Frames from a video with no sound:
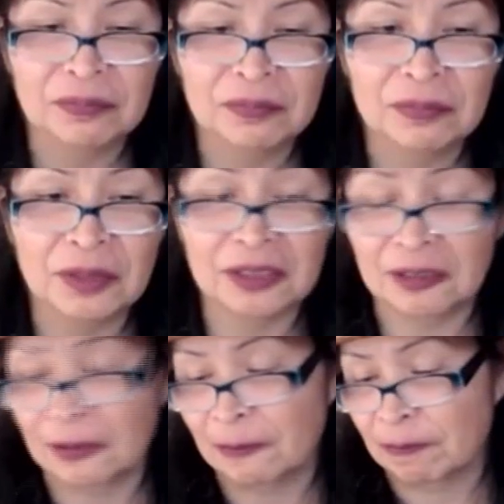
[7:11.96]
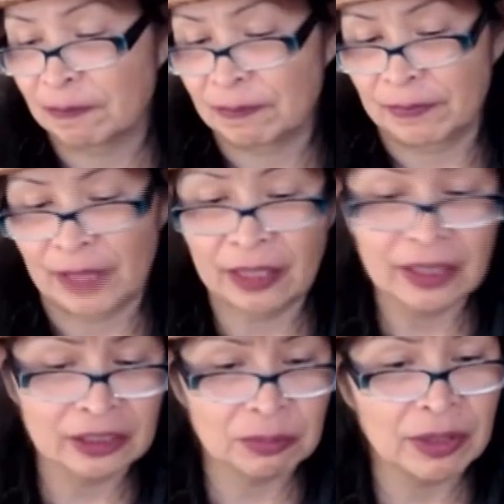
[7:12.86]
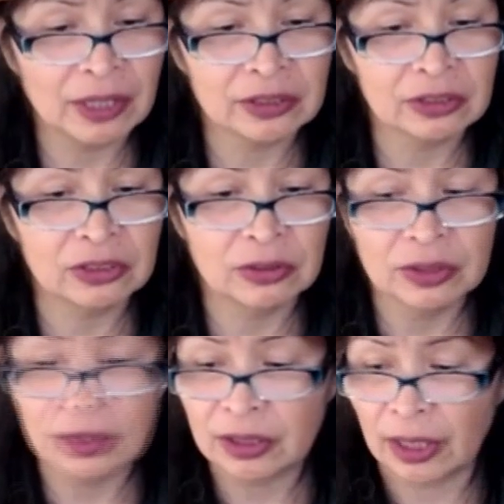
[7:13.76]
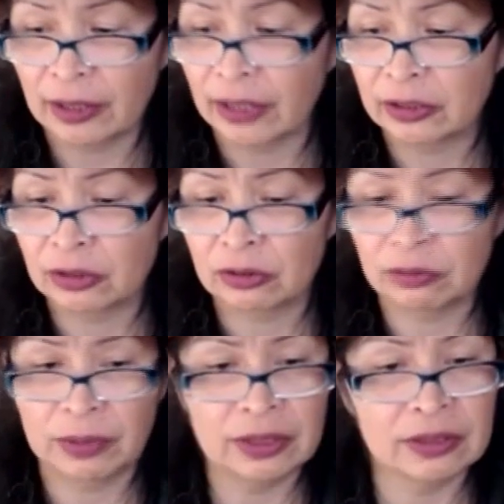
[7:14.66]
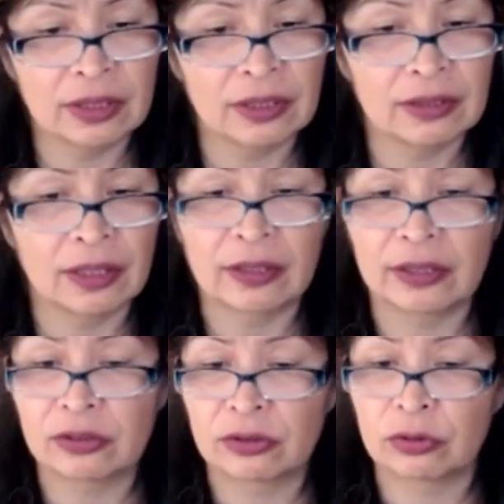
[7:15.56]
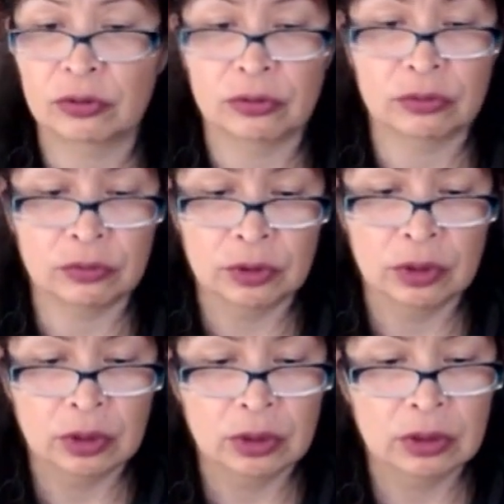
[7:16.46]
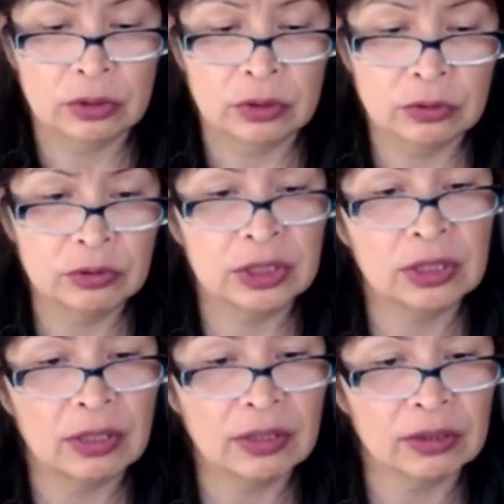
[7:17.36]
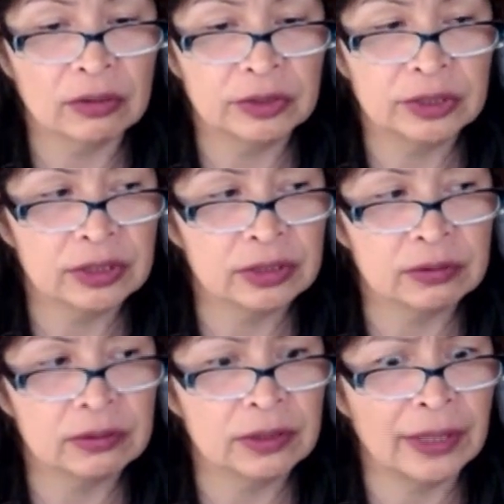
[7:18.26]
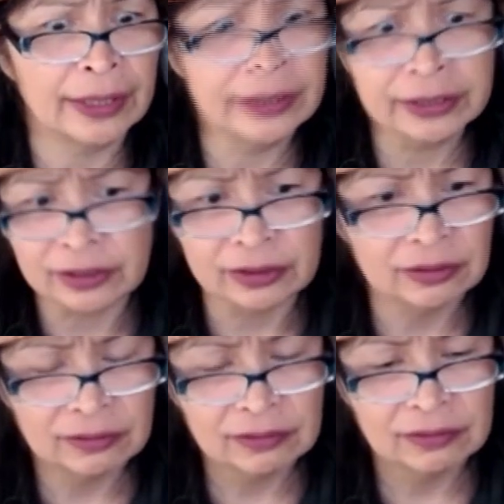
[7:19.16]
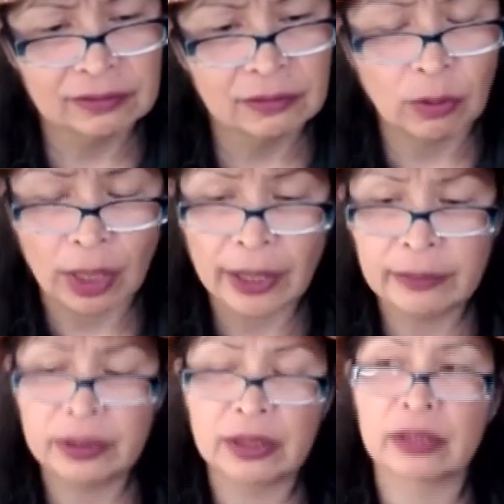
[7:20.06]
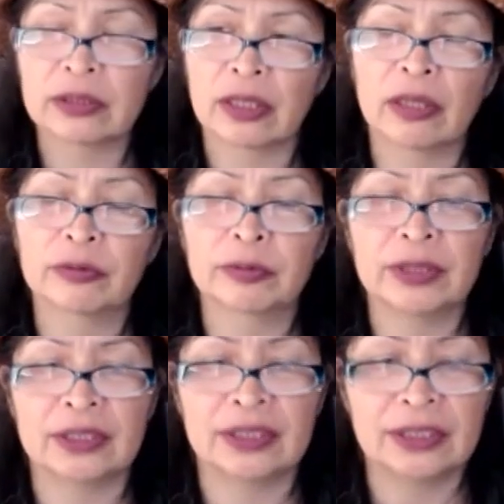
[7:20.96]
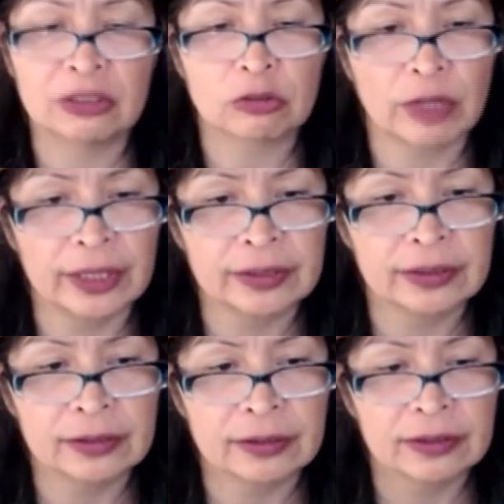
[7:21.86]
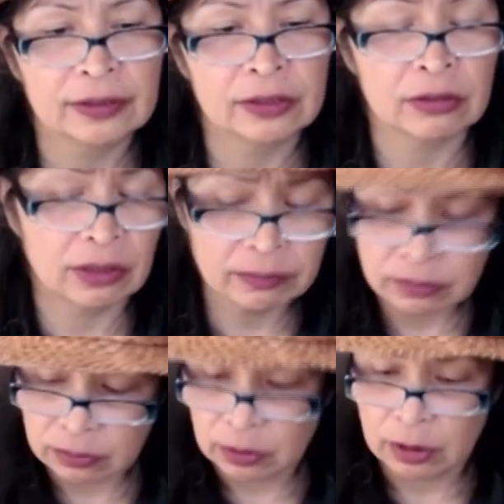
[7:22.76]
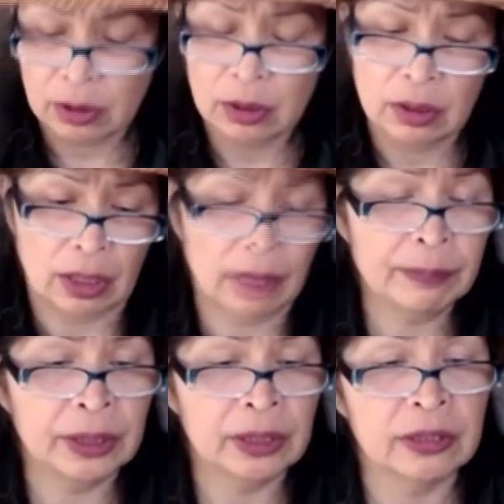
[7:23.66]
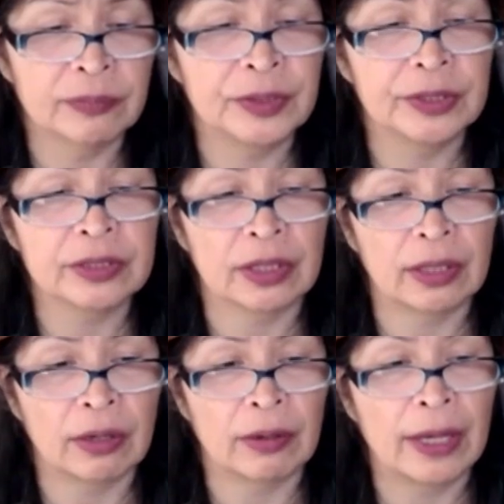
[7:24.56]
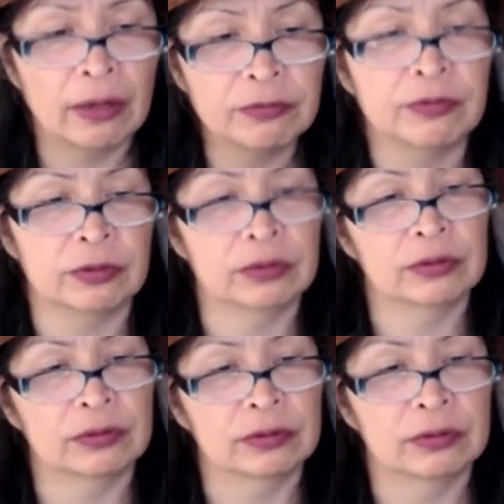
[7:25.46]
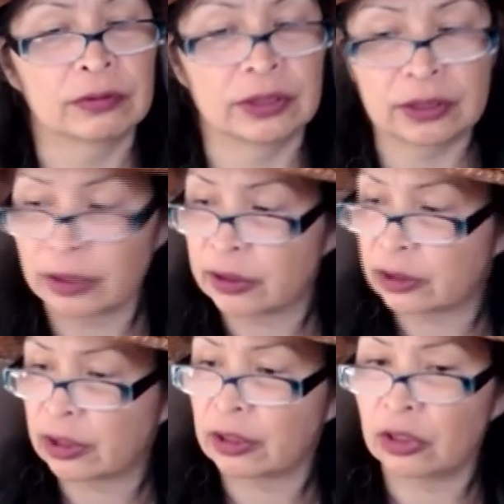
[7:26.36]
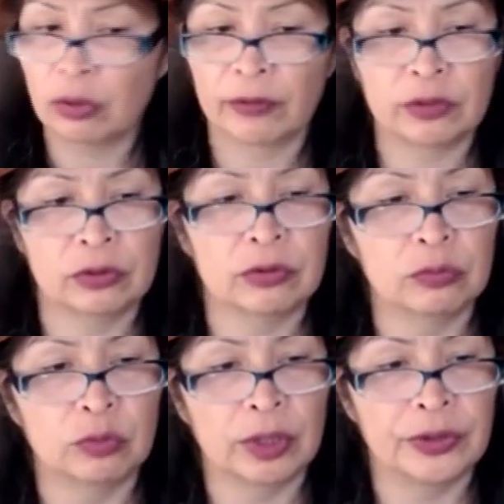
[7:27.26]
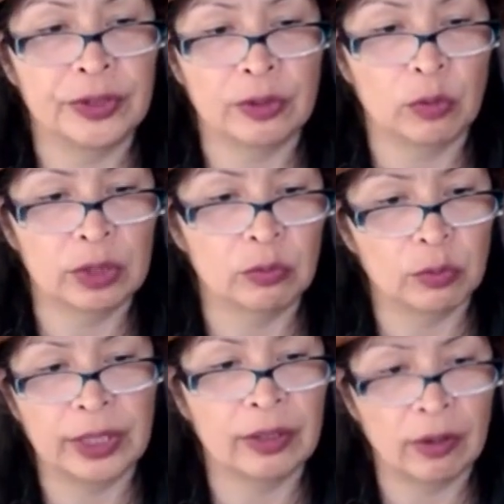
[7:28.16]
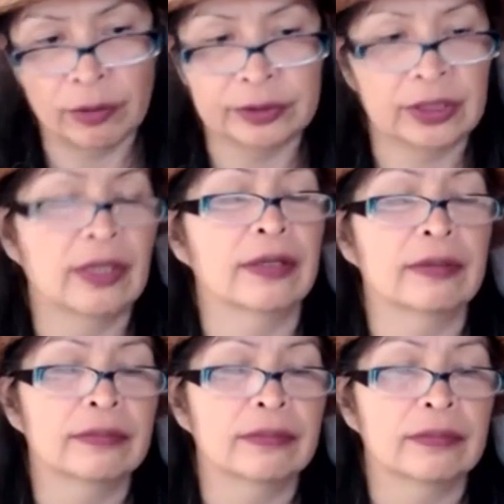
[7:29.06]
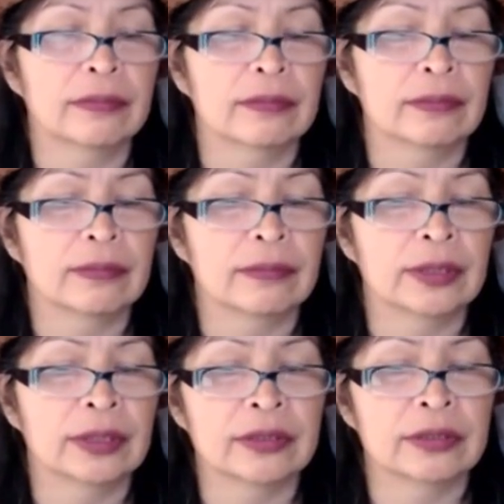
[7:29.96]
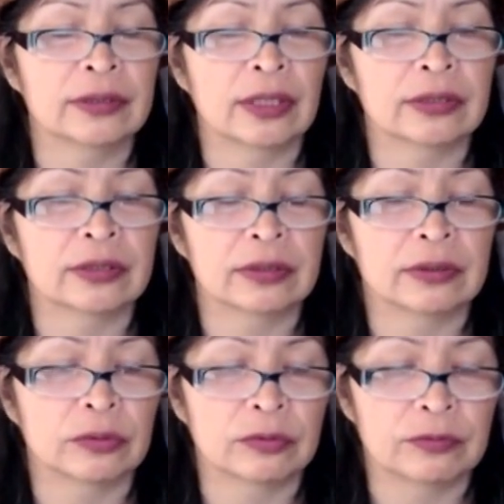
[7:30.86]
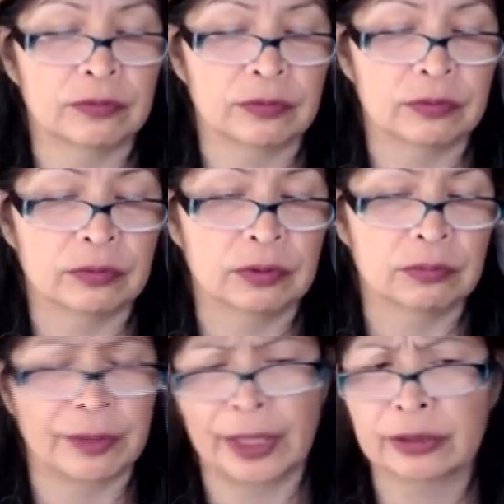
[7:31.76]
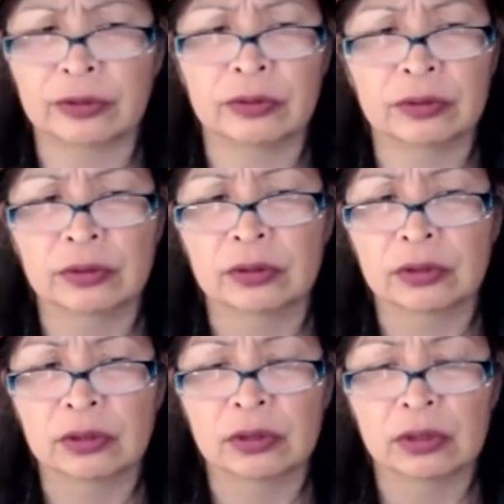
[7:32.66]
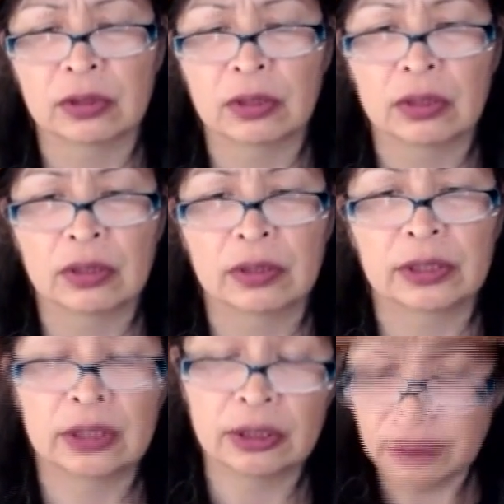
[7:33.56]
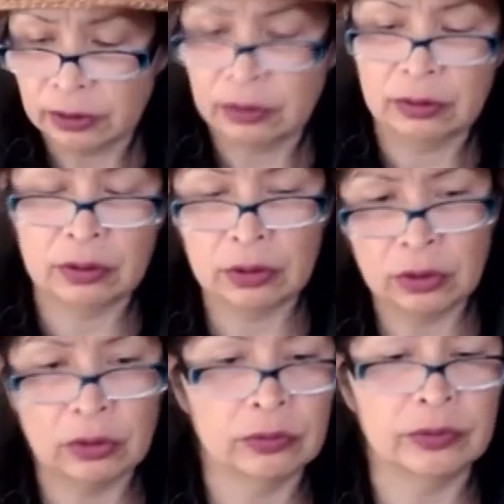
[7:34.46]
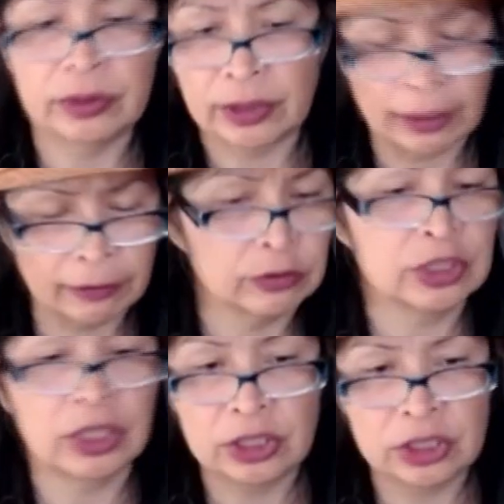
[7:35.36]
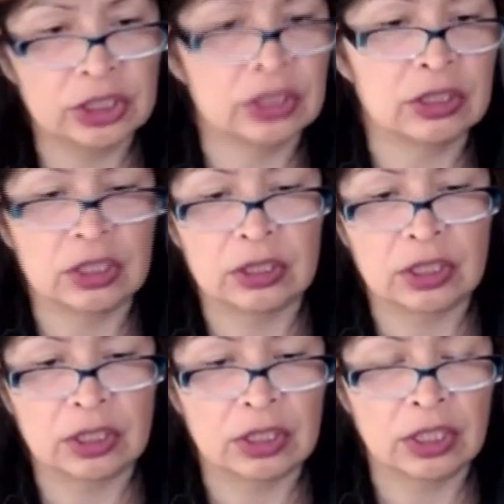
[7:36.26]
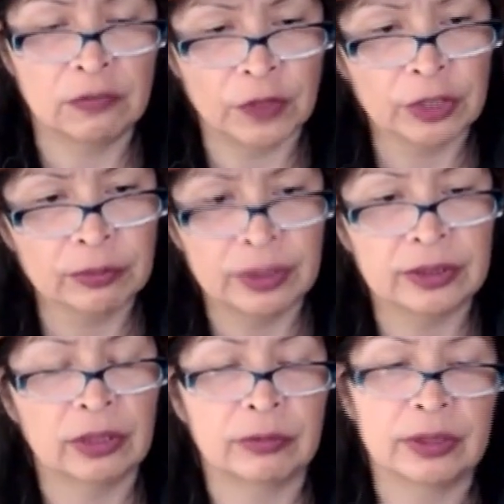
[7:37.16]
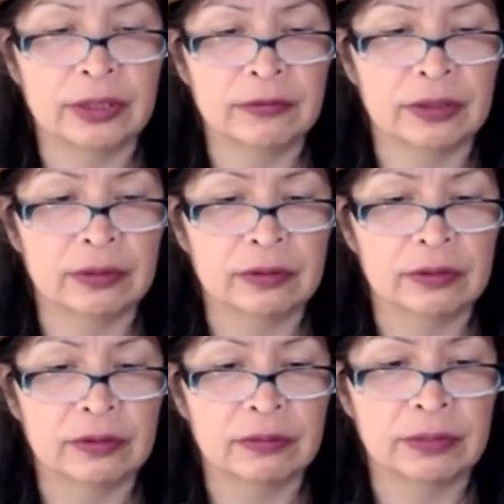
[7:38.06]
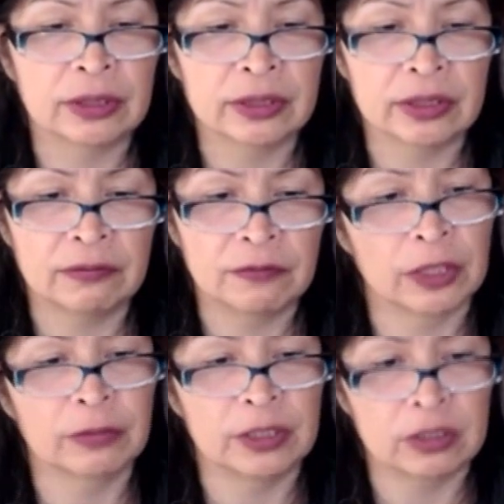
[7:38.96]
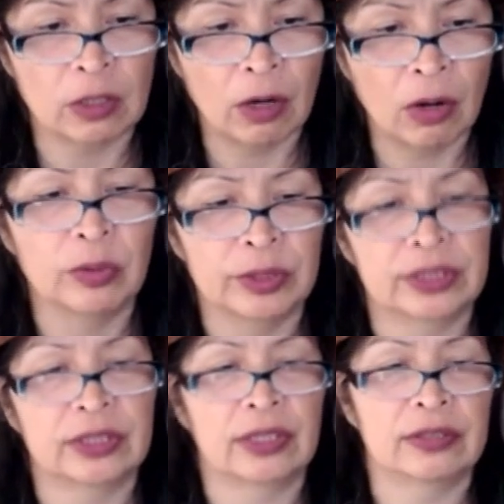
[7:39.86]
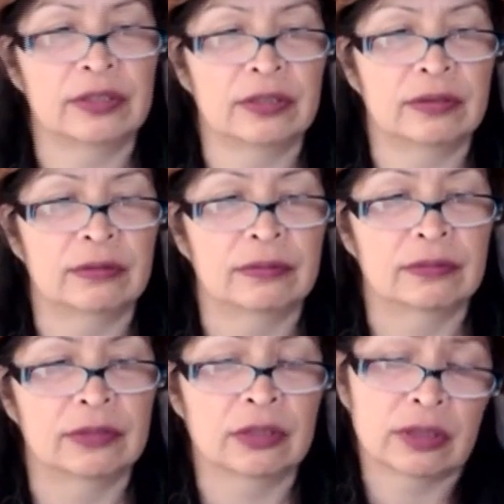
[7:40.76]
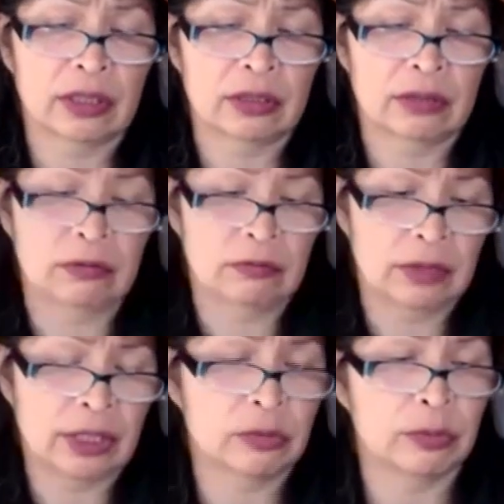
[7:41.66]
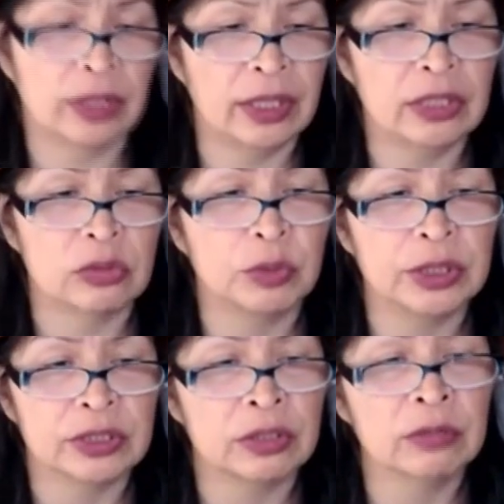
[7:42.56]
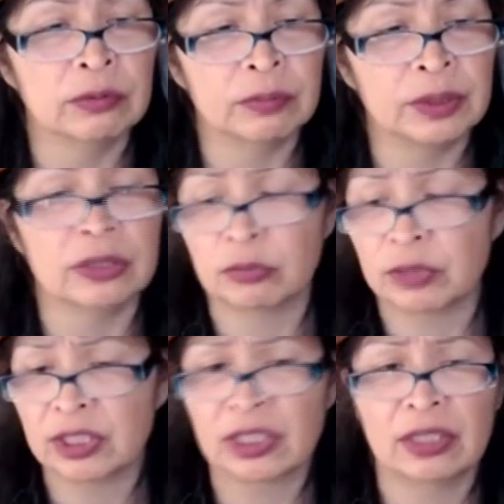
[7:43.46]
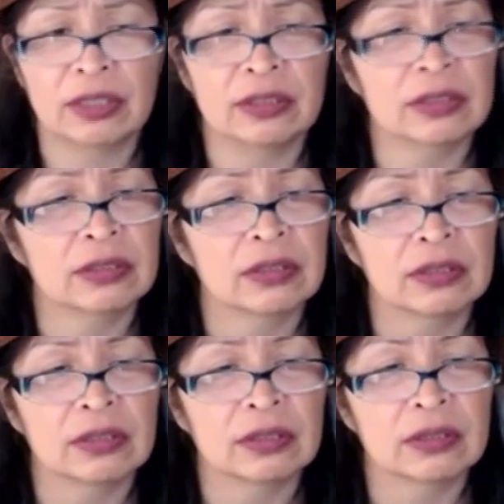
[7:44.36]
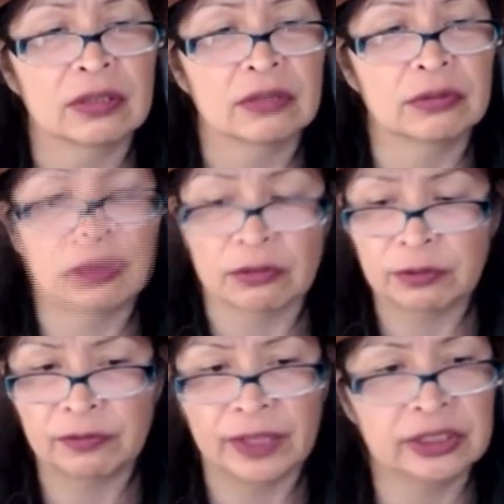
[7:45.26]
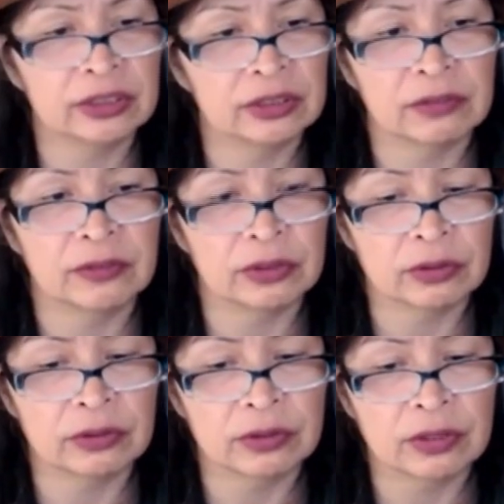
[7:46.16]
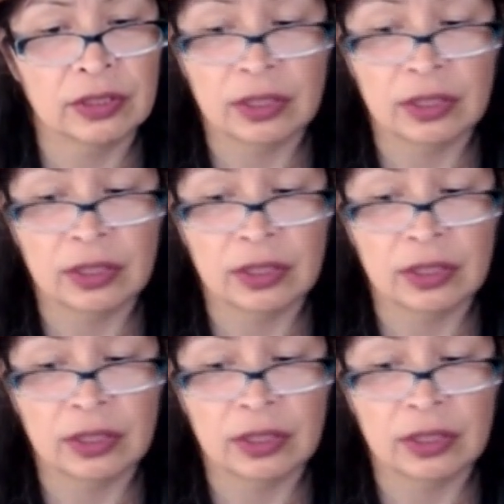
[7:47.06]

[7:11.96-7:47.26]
Like, I like to practice yoga and I like to meditate. I like to do qigong, which is ancient. Why? Because it helps me to de-stress. So I'm picking up things that are helpful. That's not to say that you have to do one thing one way all the time, because that's sort of impractical, given, the ever-changing environment that we live in, because the environment is always changing. Just like as we age, we as human beings, we change. We are reflections of the earth.